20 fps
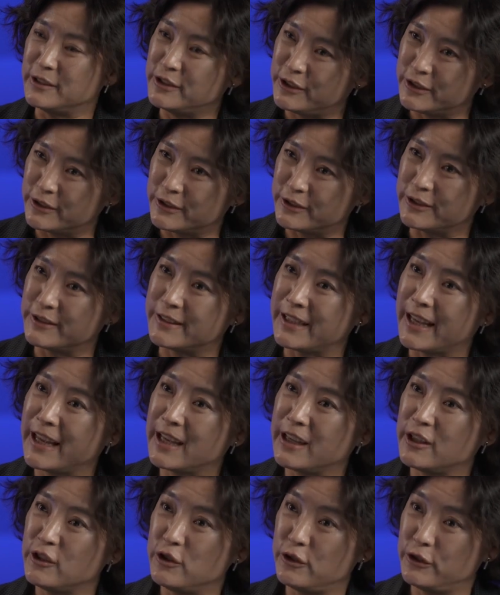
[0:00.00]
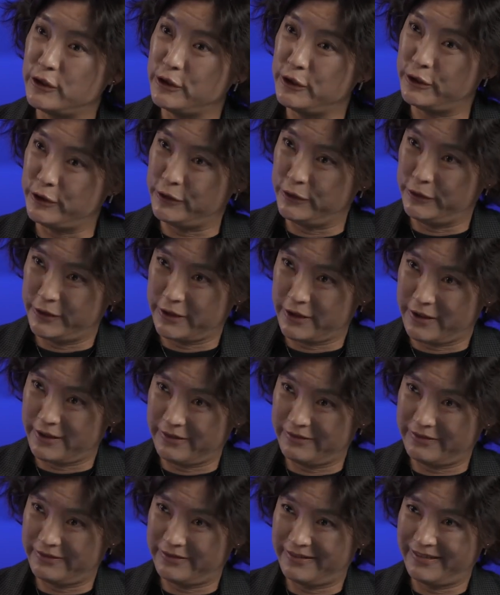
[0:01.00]
you to take your shoes
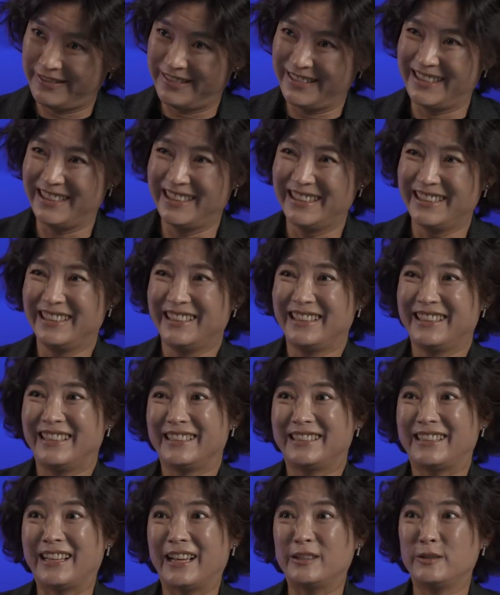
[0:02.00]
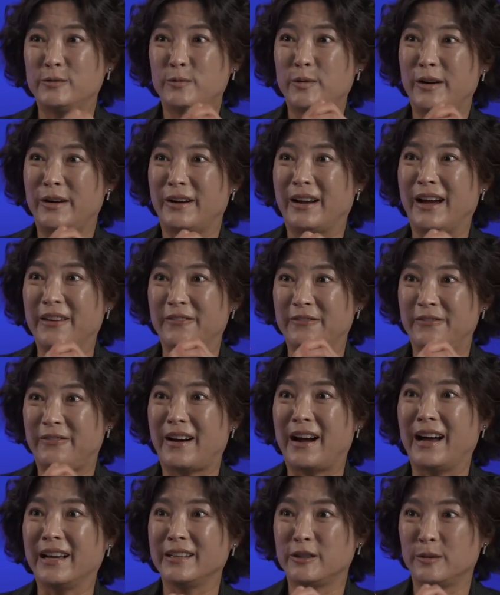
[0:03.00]
off. Mm. That's where I
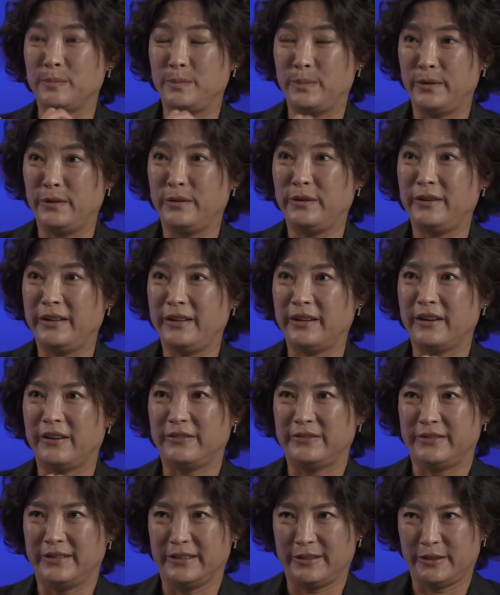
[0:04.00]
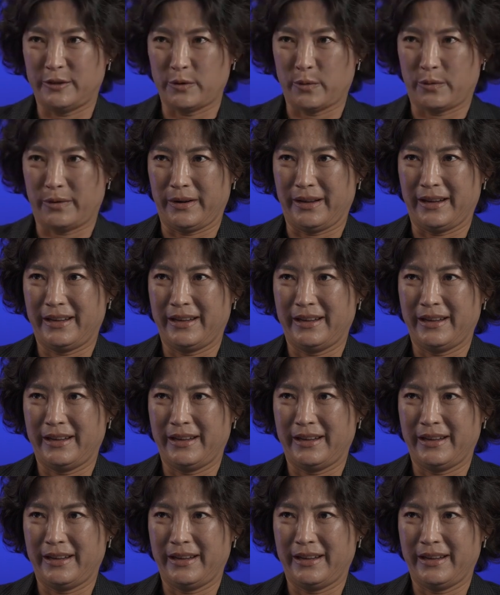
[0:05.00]
find the beauty yeah. of the story.